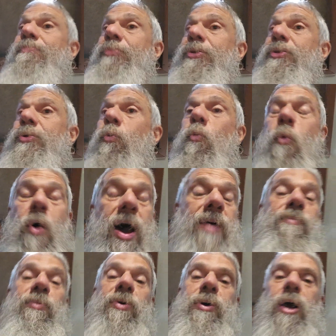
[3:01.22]
there's
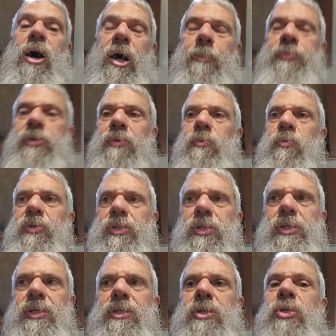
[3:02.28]
one more option, which
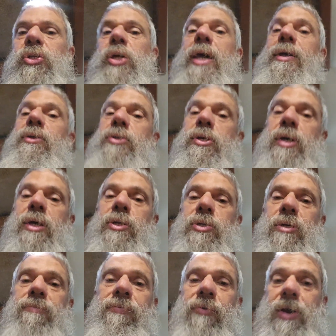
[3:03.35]
is change the
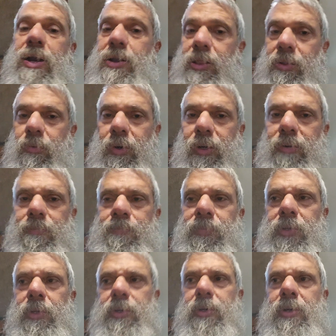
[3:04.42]
engine for another one.
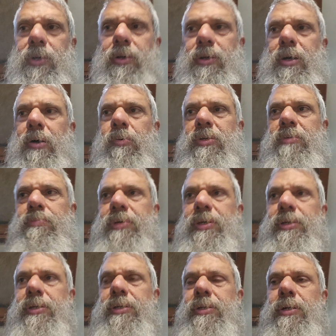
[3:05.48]
I was
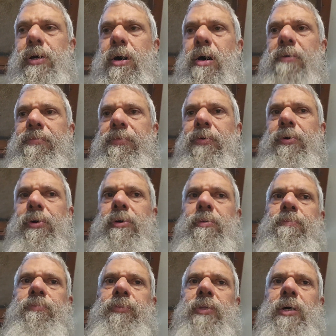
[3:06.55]
being offered
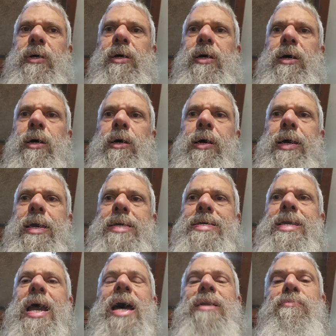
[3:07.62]
a
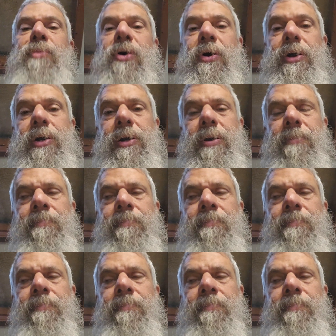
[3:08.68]
Yanmar